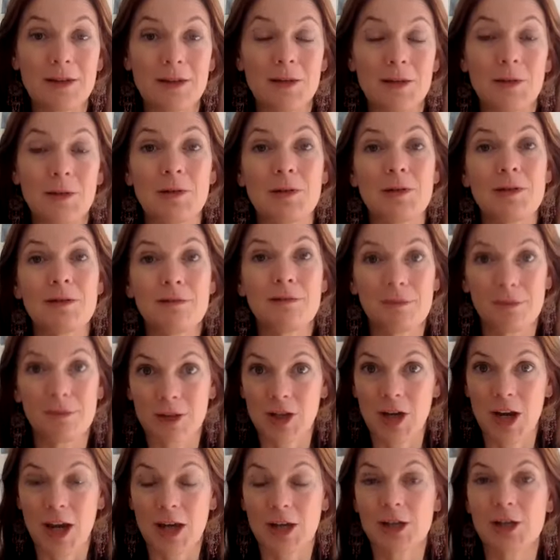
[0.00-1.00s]
to
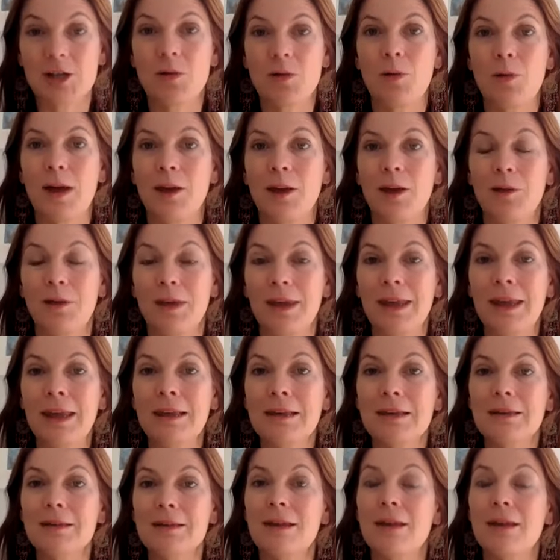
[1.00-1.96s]
change the way you eat.